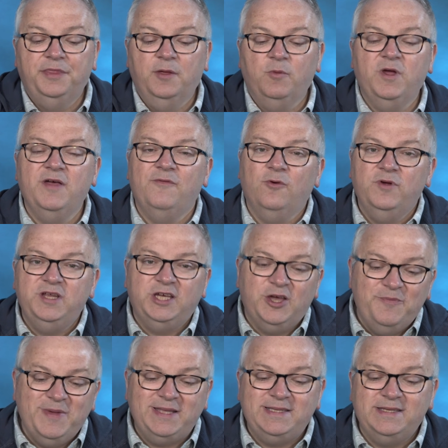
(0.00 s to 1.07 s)
that we have already
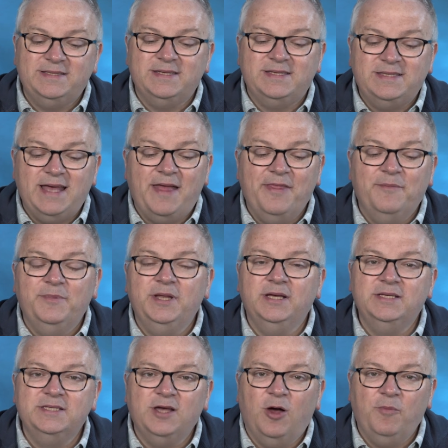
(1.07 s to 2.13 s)
committed to set them an
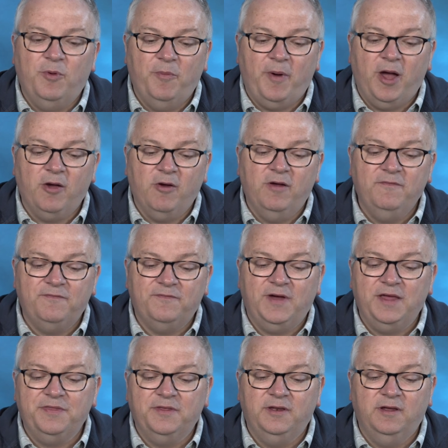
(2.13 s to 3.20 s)
example by our own
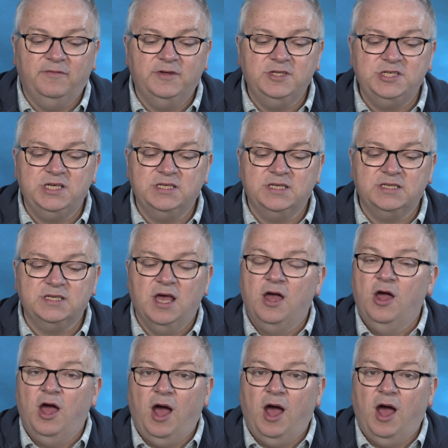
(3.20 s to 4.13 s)
faith and love in Jesus,